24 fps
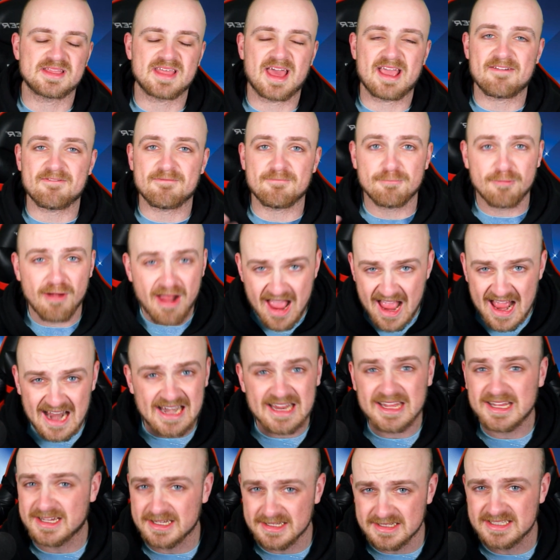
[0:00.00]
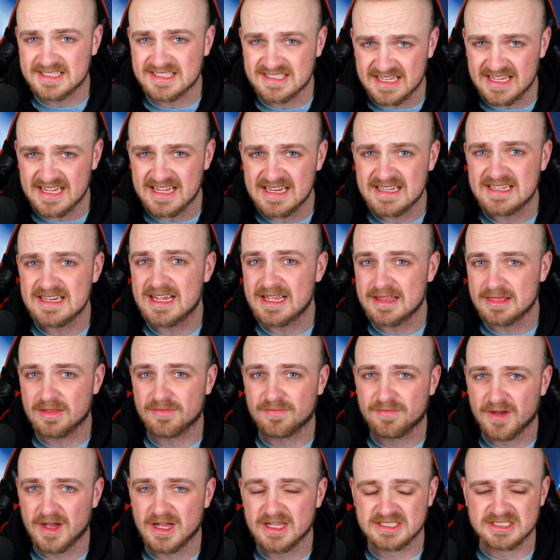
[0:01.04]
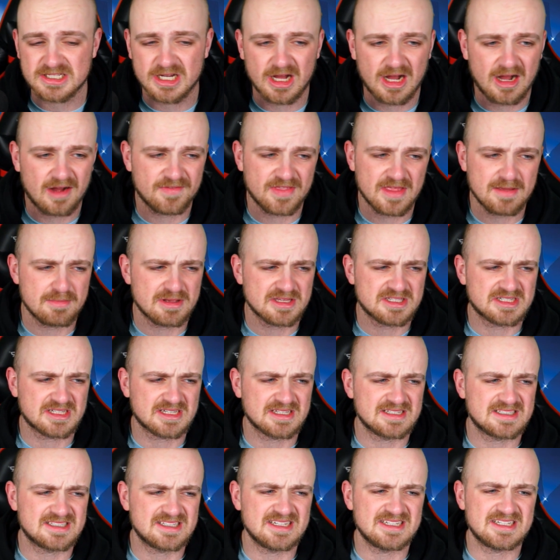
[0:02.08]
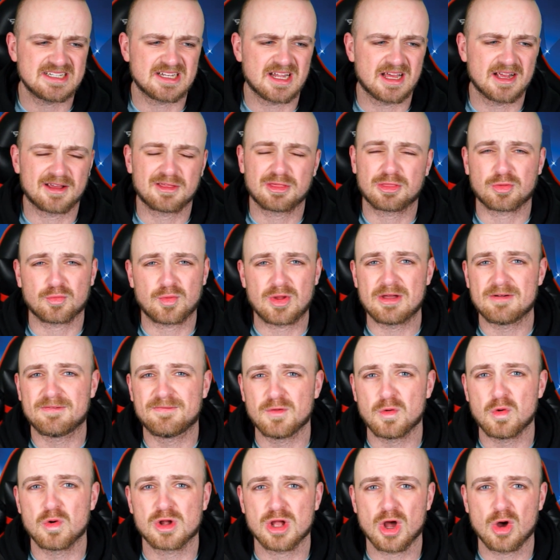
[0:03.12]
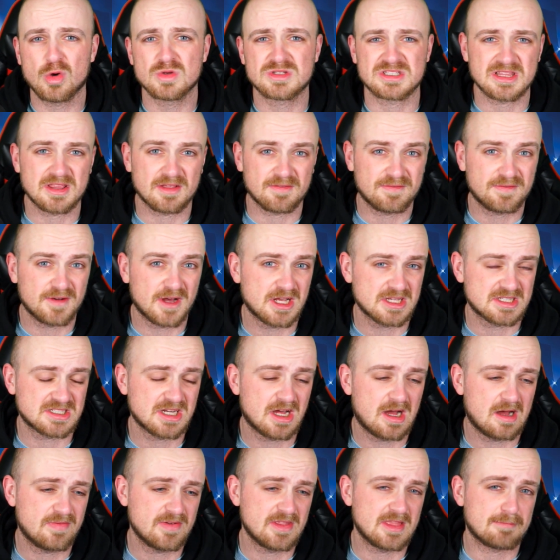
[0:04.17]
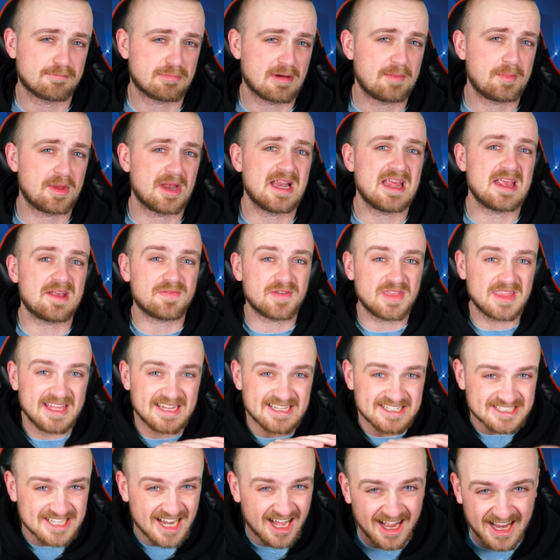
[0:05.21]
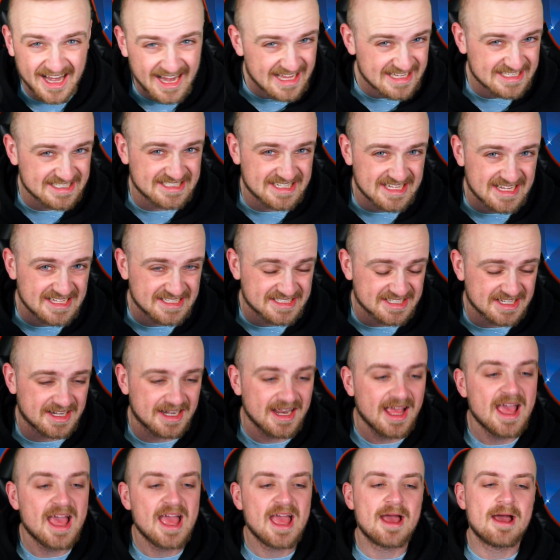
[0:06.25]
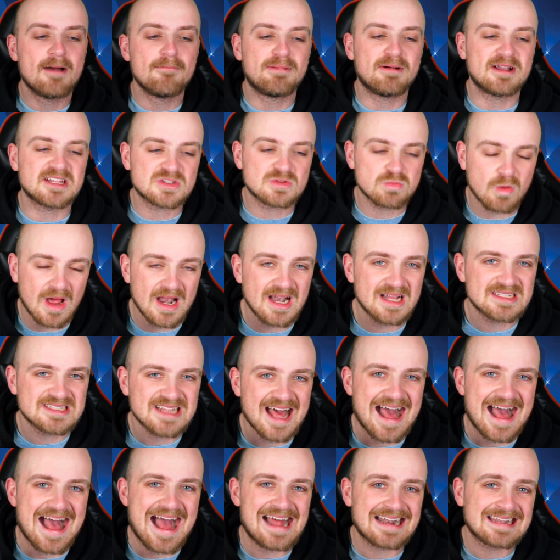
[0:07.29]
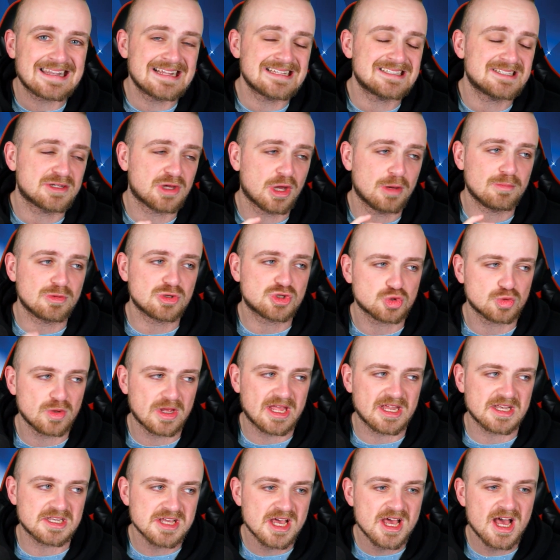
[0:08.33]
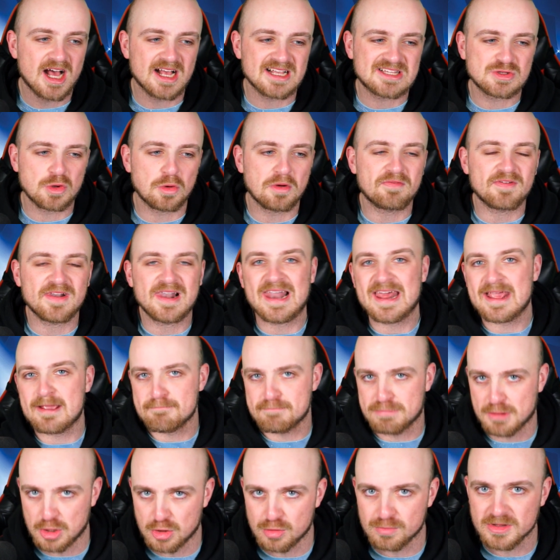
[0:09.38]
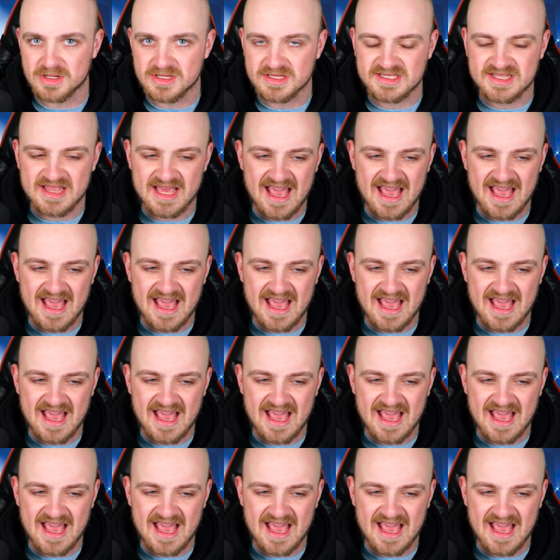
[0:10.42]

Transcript: They rarely concede in the first half. They must have conceded like 3 or 4 goals in the first half in the Premier League for the entire season. But as well as that, Atletico Madrid are sort of late bloomers.